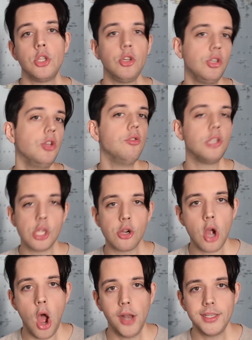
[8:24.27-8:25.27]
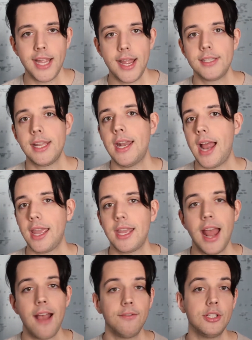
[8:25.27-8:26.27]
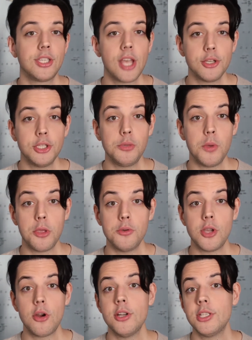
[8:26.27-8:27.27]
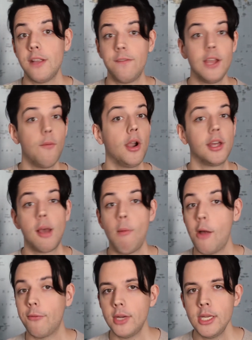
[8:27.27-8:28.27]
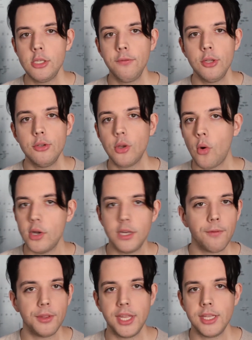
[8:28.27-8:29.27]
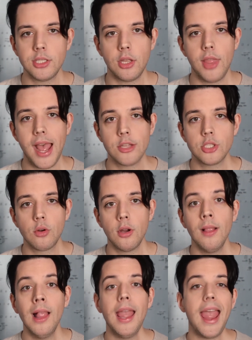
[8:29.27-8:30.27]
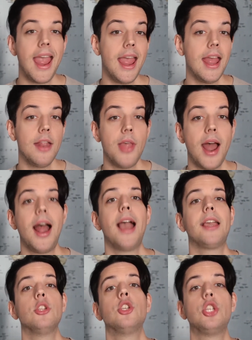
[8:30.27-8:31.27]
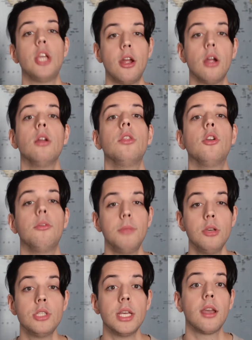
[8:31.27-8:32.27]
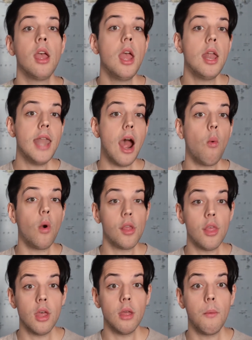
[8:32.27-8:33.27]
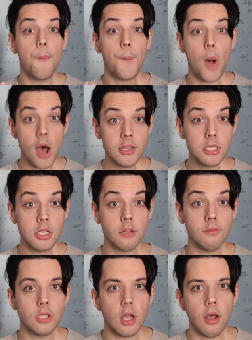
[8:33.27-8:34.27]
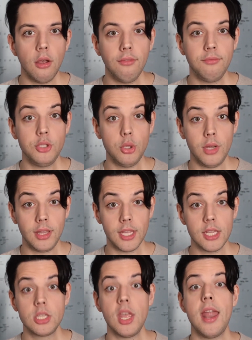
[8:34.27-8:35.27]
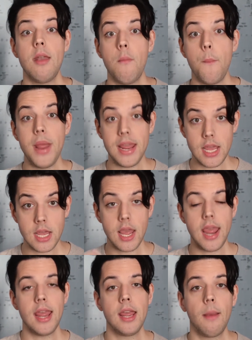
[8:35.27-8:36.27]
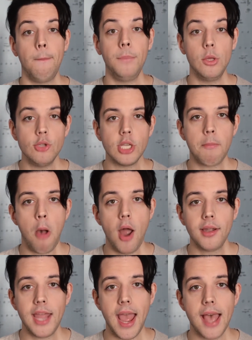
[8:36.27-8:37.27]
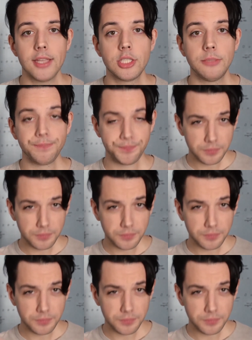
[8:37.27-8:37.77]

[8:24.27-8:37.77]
to use their content, and I can have discussions with those artists if they want to come on for interviews or different things on that sort, and that I can share their music. Now, one of the positives of doing this and making a music podcast,